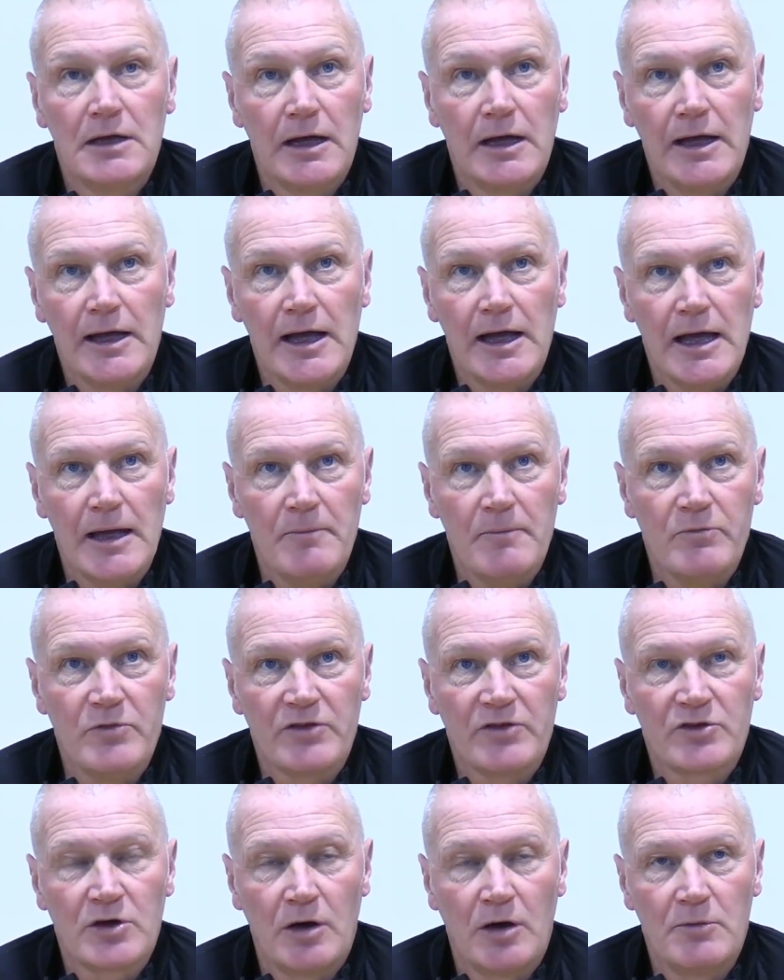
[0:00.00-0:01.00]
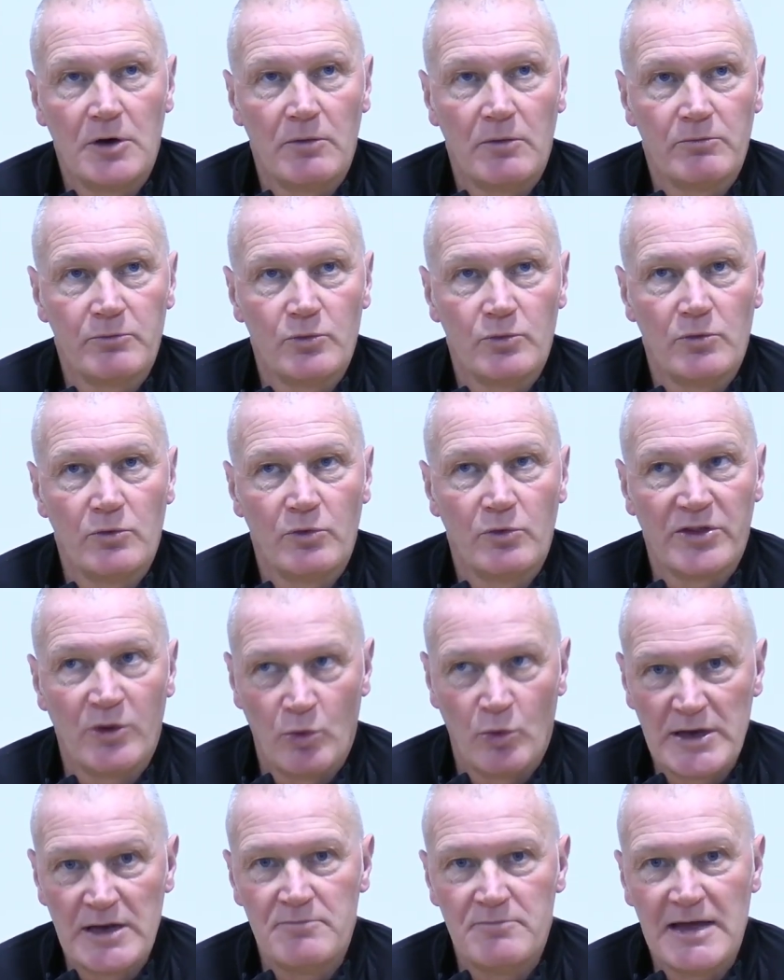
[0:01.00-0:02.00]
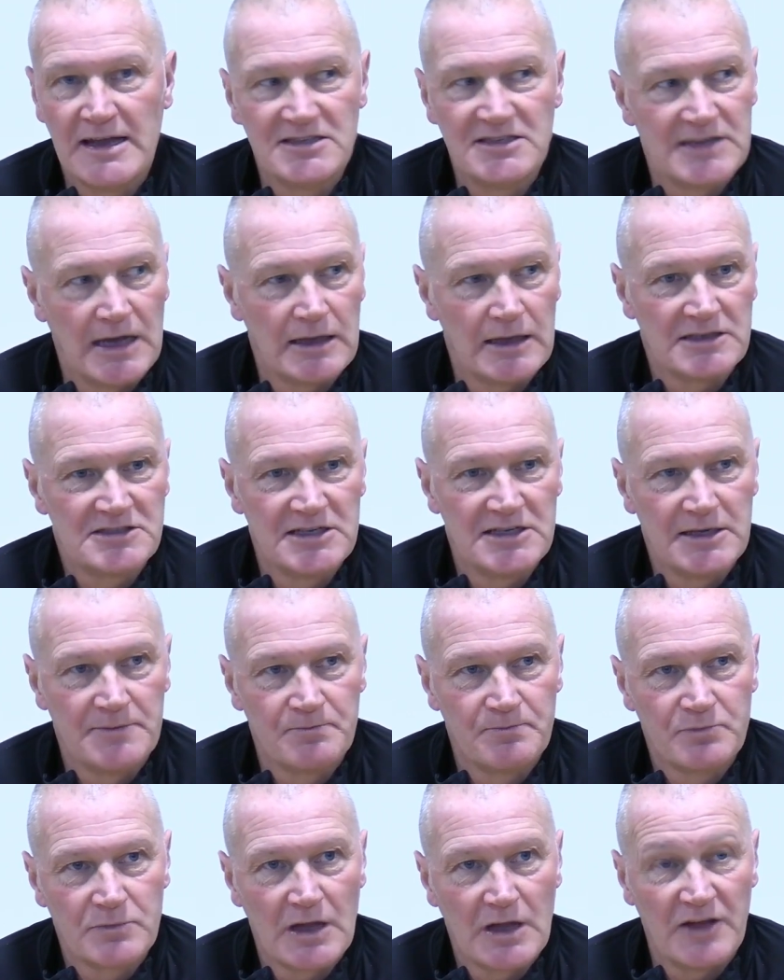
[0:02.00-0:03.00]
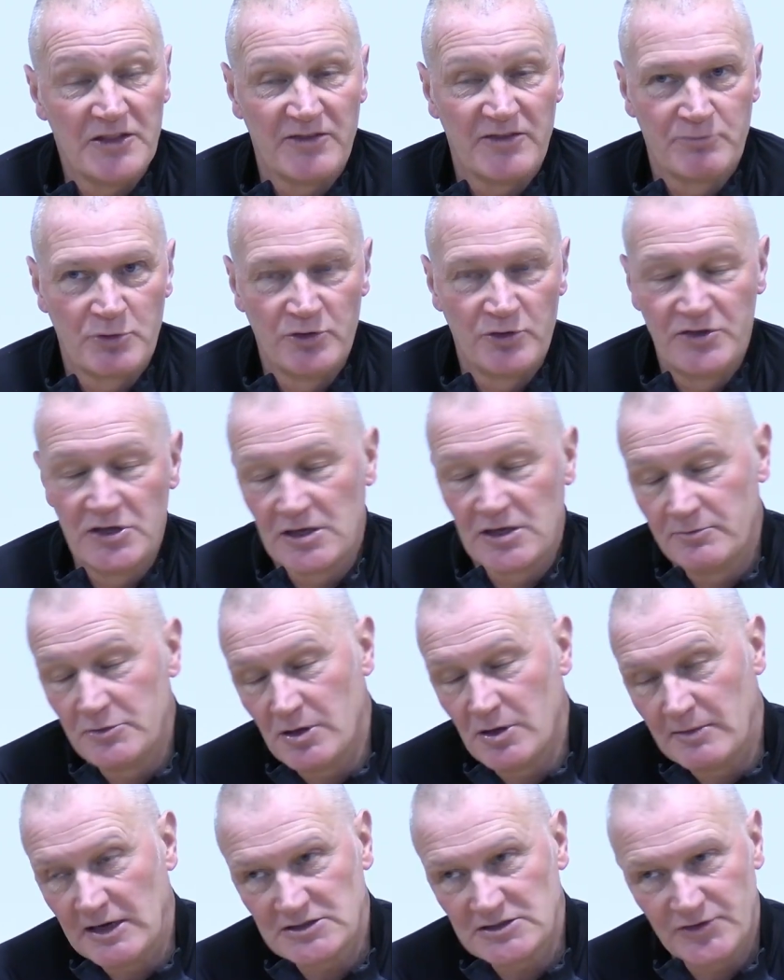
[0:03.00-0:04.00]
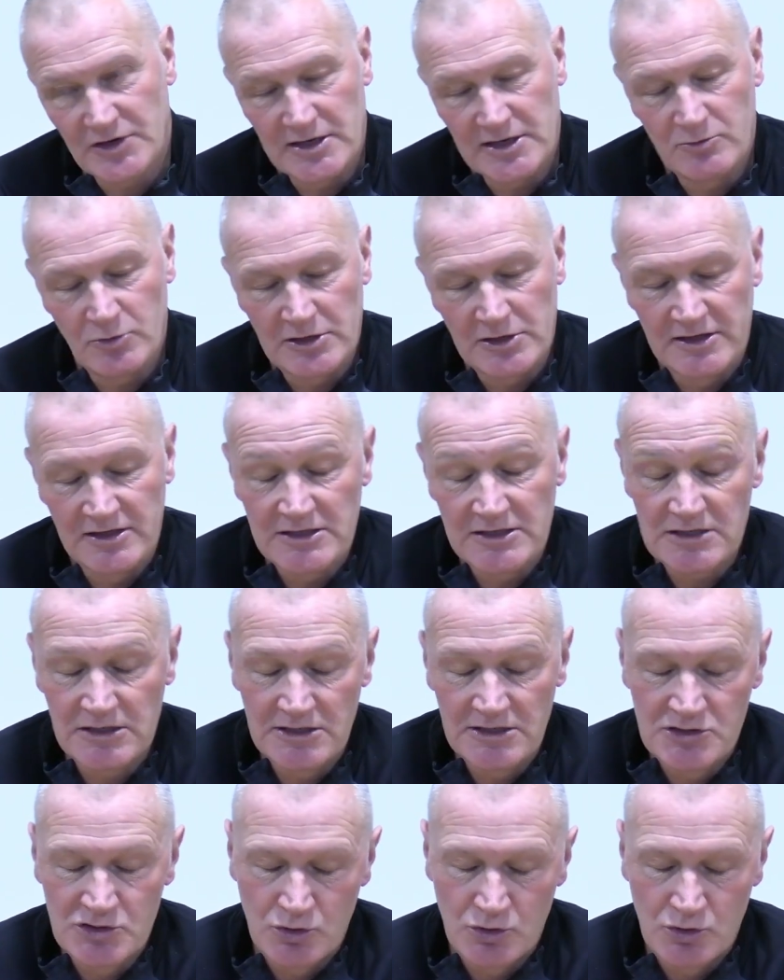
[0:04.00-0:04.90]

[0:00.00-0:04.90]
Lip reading: They've come up with a winning mentality, and they've proved they can be a match for anyone in this league.